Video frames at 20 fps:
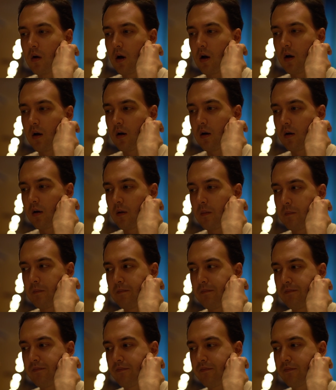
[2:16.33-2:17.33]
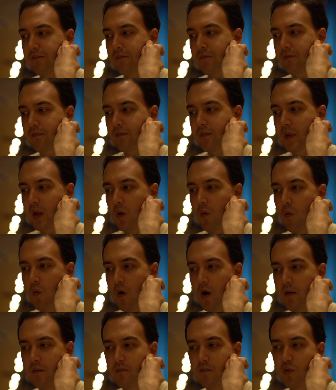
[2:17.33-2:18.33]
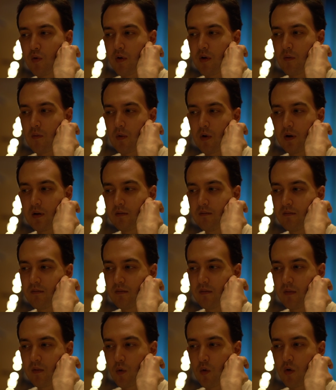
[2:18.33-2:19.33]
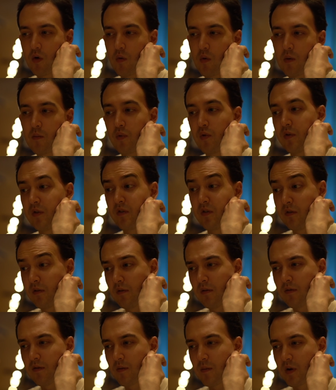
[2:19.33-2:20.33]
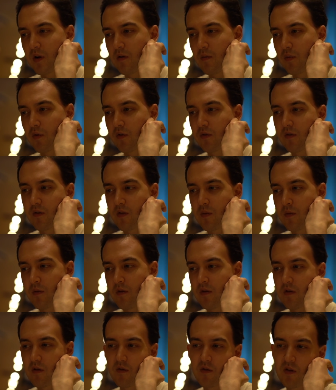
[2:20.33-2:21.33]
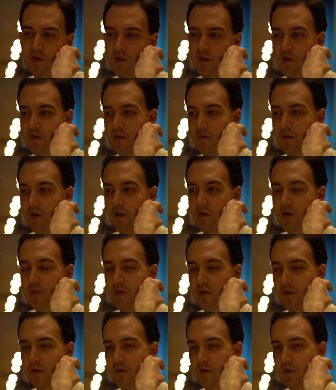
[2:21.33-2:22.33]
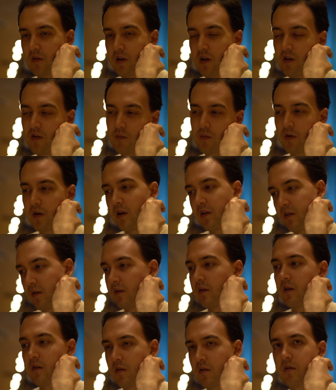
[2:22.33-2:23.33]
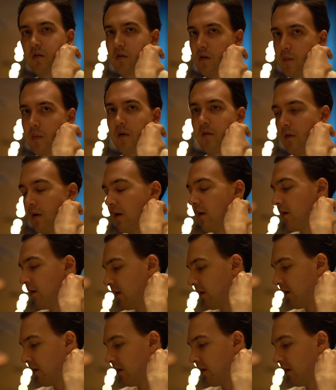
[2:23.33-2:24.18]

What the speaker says: 1.1 or 1.2 from my own personal experience. Obviously that's going to vary depending on your settings, but I think that's about right.